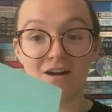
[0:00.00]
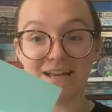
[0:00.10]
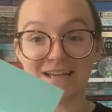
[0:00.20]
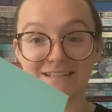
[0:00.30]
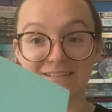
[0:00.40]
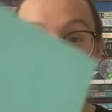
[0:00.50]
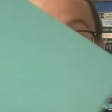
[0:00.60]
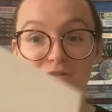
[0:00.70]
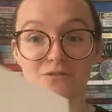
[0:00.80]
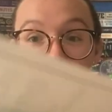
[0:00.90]
It is
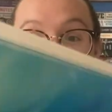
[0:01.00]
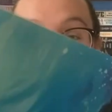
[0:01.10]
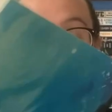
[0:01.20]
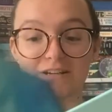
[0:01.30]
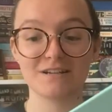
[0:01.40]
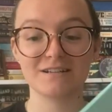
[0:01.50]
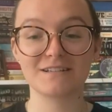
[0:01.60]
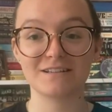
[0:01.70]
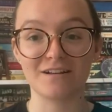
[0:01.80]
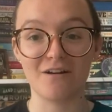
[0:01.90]

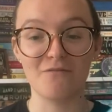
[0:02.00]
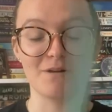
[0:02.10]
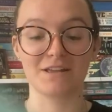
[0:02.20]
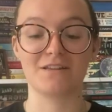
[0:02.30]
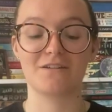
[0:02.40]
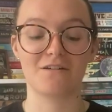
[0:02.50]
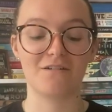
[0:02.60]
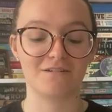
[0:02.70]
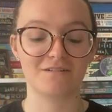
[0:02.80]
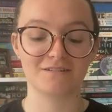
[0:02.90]
gorgeous. Oh my
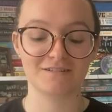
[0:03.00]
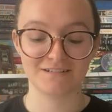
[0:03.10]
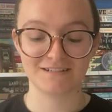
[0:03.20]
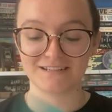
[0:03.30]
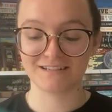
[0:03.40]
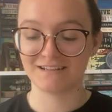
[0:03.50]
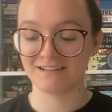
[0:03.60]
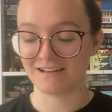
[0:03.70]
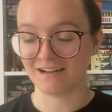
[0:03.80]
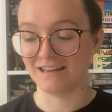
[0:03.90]
God.
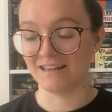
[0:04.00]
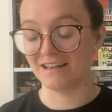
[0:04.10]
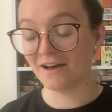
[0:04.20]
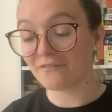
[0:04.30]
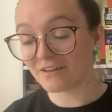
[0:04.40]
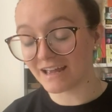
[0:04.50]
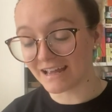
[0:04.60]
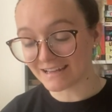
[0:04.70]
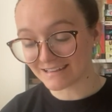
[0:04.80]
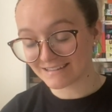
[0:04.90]
I love it.